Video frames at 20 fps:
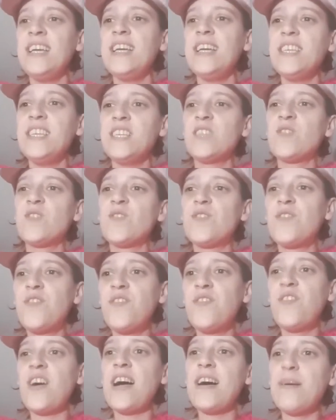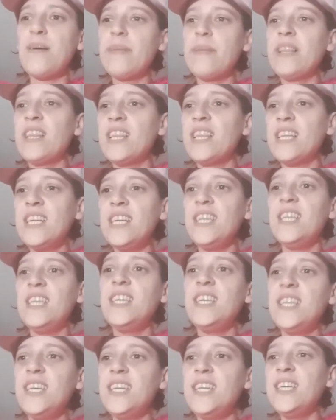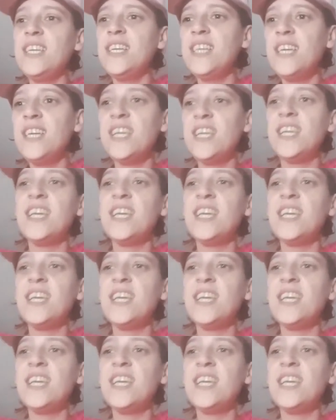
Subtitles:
is family